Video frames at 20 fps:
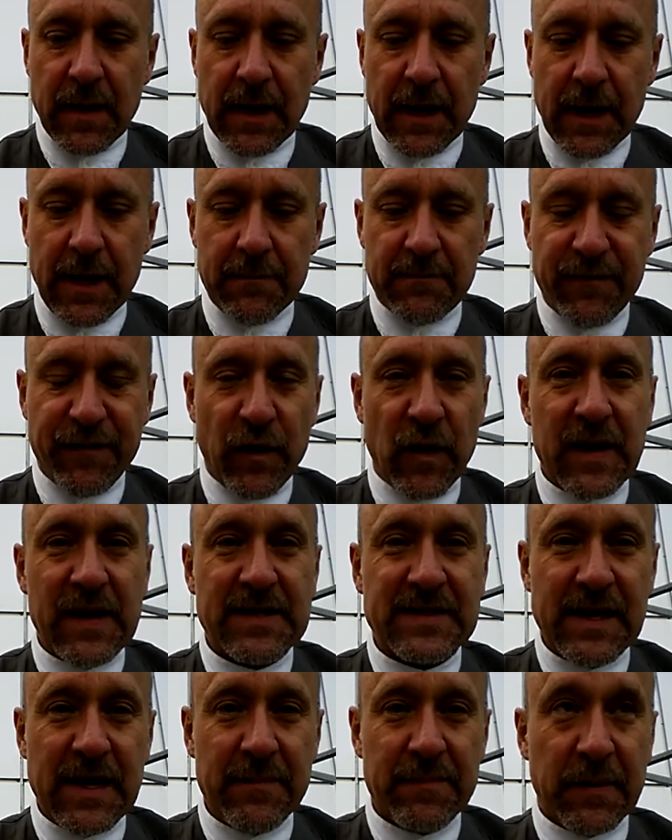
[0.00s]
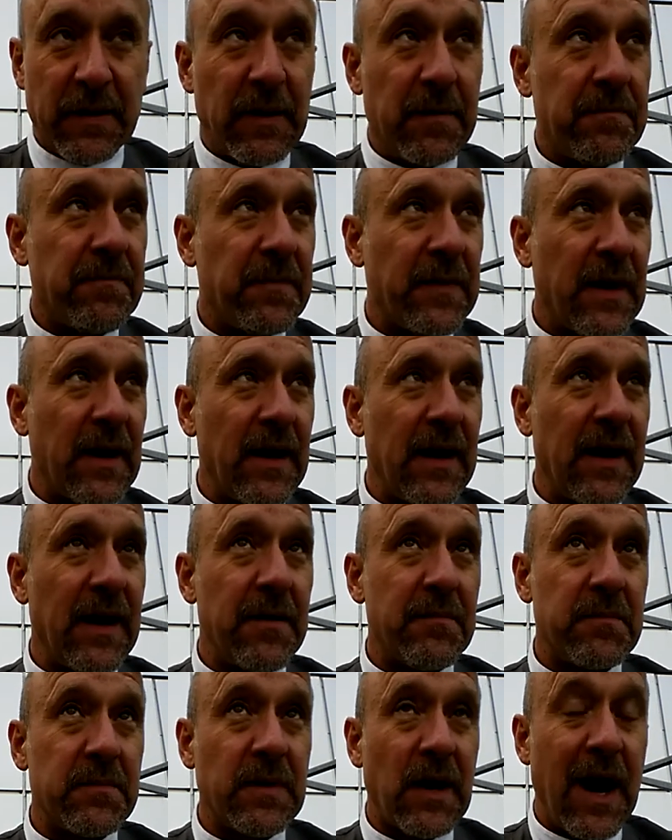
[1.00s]
Um, for example,
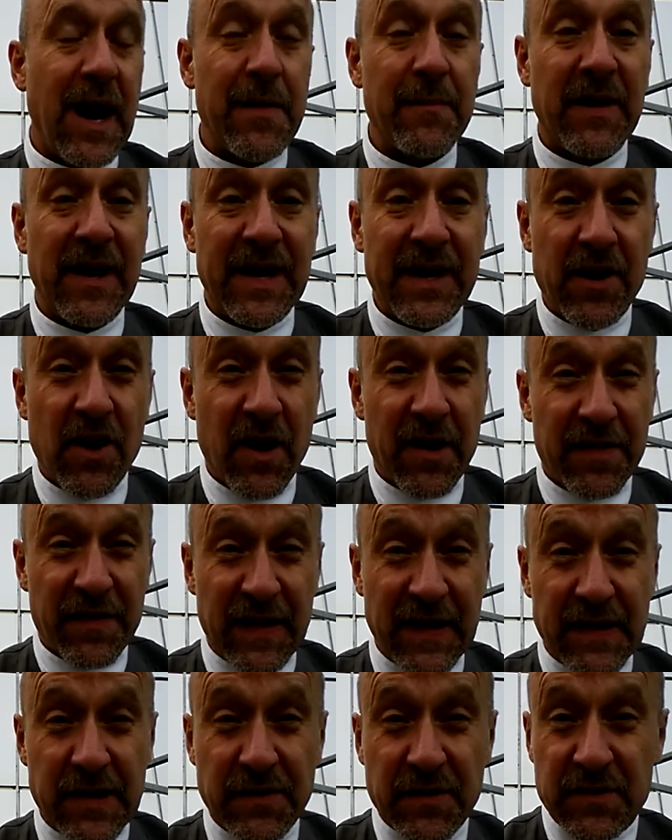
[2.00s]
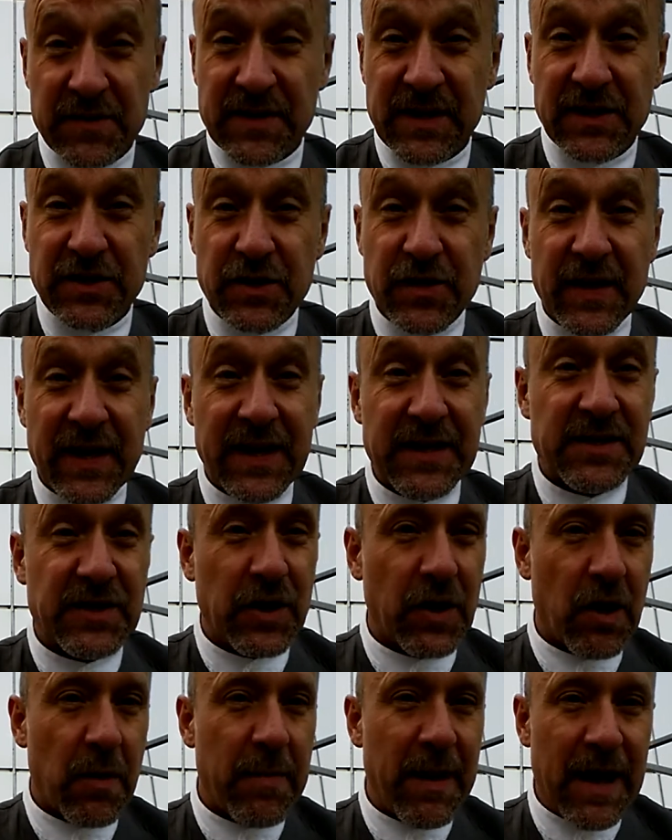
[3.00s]
um, I might not think that there's such a thing as
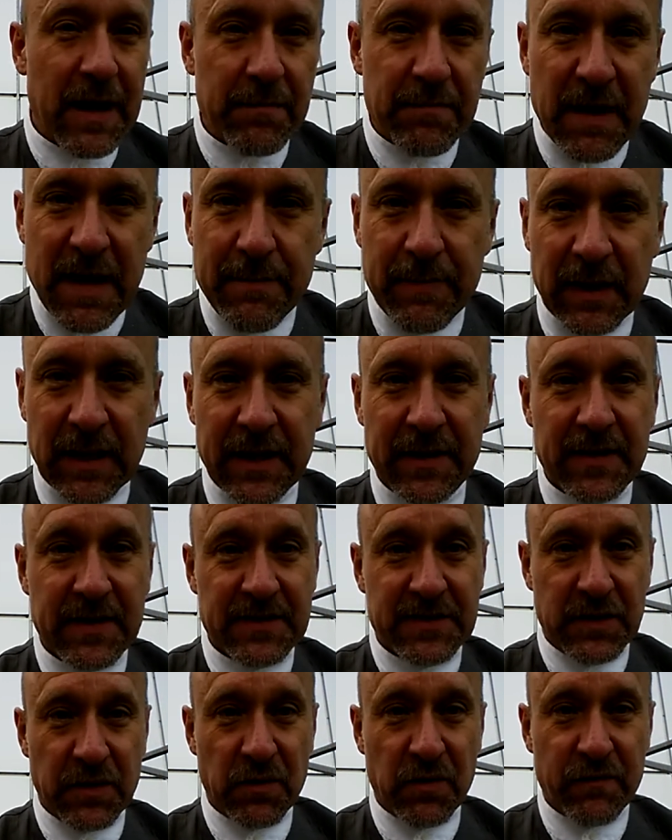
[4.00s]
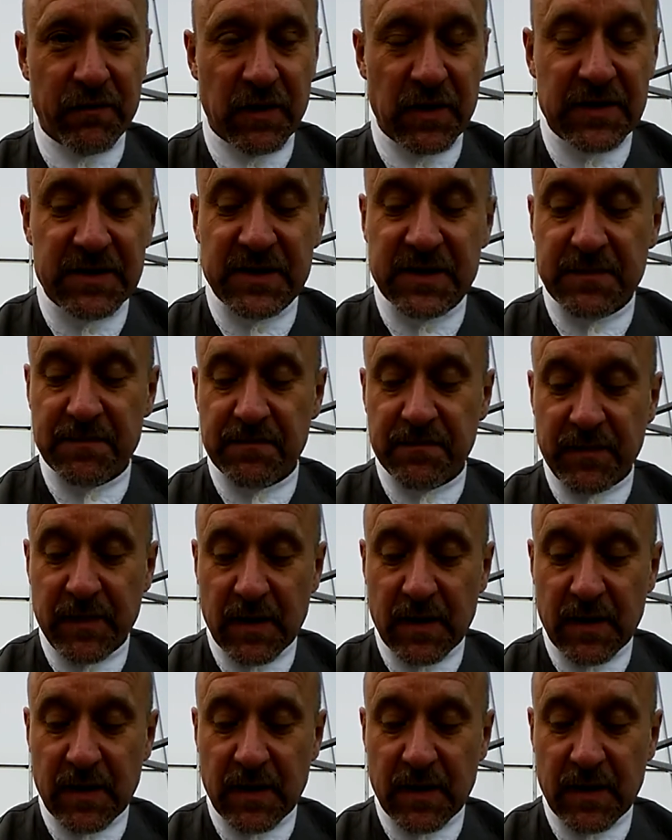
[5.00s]
good or bad people in this universe.